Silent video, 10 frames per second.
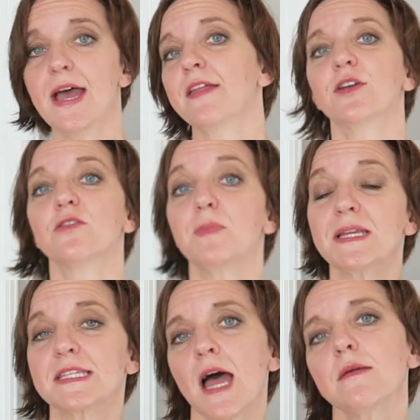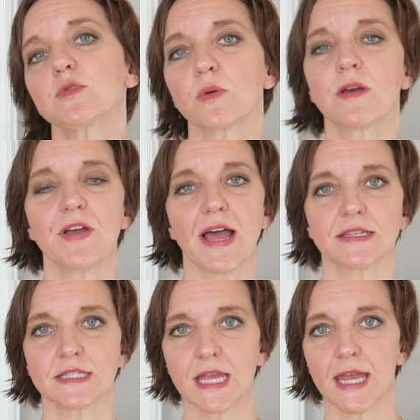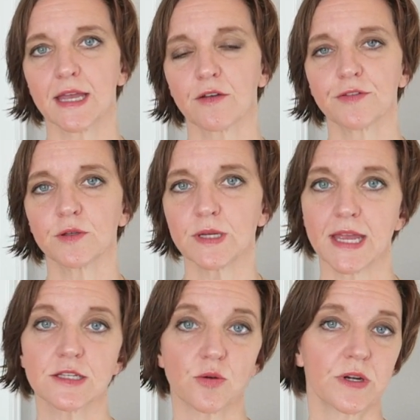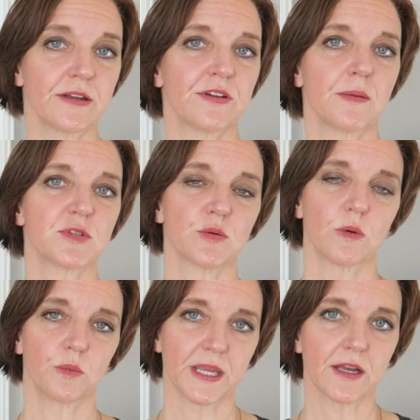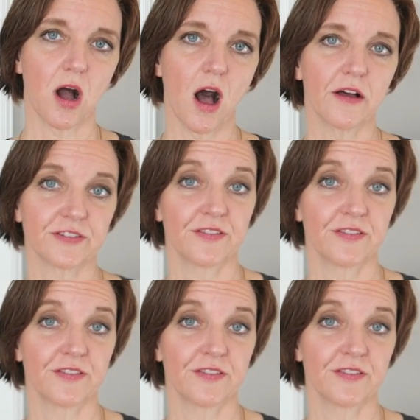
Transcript: and there have been times when I've had to take a few days or even up to a week off.